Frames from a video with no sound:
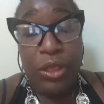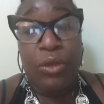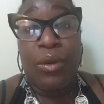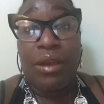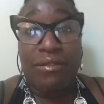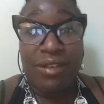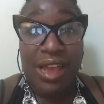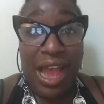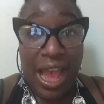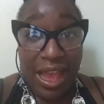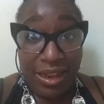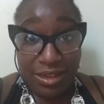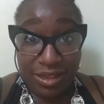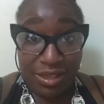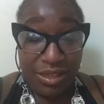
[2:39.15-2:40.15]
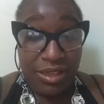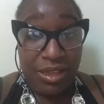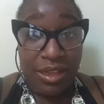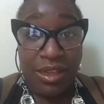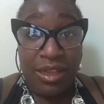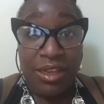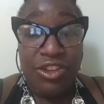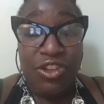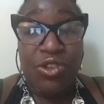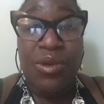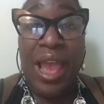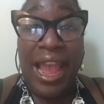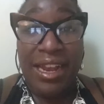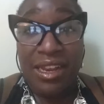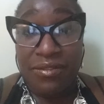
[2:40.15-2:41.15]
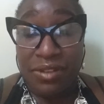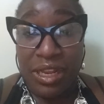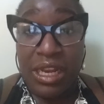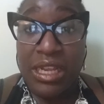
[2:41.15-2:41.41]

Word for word: You have got to actively